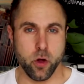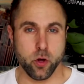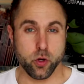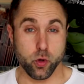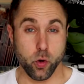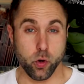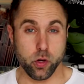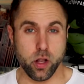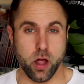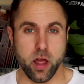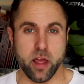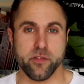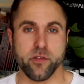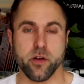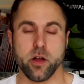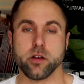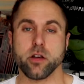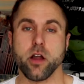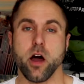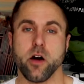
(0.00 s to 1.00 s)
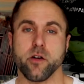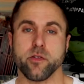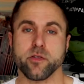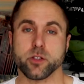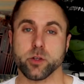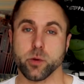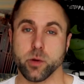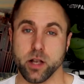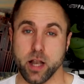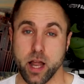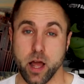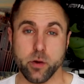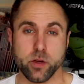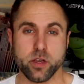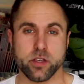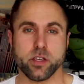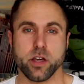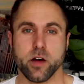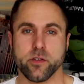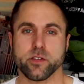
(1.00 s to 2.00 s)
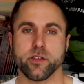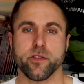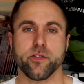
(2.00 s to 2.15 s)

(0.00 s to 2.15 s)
your life enough to allow yourself to